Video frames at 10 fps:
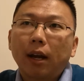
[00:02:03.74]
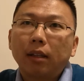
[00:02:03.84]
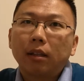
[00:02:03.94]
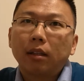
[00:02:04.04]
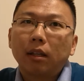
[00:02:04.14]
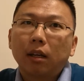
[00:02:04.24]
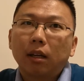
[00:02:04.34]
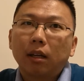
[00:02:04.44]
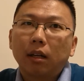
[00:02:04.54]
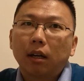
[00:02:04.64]
and
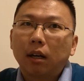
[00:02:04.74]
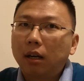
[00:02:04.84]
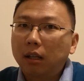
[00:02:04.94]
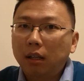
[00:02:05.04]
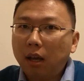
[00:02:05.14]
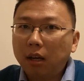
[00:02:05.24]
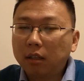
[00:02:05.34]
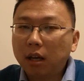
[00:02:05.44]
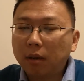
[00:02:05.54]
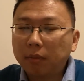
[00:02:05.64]
at the
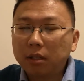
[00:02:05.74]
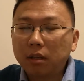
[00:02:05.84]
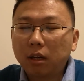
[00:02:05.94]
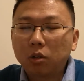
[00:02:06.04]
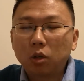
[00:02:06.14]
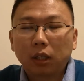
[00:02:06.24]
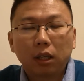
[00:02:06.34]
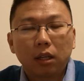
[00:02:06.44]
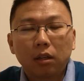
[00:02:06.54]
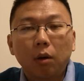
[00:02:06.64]
time there's a
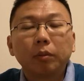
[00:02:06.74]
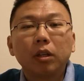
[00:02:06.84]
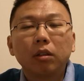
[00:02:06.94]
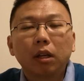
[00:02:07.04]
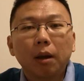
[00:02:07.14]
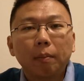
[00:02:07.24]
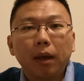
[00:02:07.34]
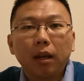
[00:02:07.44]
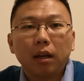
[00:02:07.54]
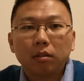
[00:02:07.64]
contracting opportunity
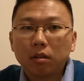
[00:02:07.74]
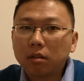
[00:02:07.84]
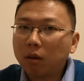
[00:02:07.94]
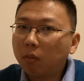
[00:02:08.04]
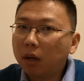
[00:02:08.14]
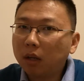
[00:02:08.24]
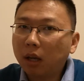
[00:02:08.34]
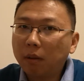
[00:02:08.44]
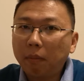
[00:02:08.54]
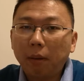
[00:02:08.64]
coming, as I say, well,
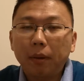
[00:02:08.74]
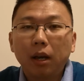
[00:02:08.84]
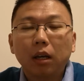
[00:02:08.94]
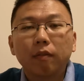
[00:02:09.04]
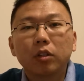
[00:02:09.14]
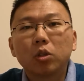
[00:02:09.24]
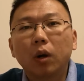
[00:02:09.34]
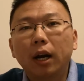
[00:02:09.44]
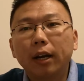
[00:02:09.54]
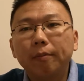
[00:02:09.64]
okay, maybe I'll give it a
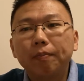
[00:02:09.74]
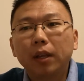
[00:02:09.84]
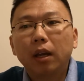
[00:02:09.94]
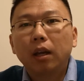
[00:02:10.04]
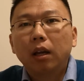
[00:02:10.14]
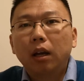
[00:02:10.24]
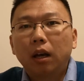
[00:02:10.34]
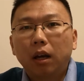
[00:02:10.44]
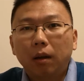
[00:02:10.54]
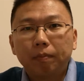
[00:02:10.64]
try.
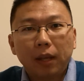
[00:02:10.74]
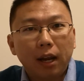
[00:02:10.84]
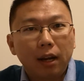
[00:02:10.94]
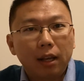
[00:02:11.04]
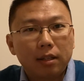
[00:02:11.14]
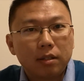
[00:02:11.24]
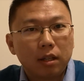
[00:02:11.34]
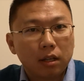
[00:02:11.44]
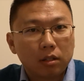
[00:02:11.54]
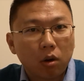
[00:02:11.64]
At least
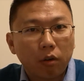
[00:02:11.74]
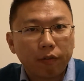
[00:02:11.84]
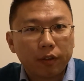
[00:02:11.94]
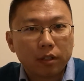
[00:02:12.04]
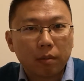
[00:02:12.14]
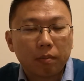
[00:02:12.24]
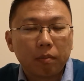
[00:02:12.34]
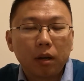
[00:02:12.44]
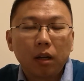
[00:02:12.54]
this offers some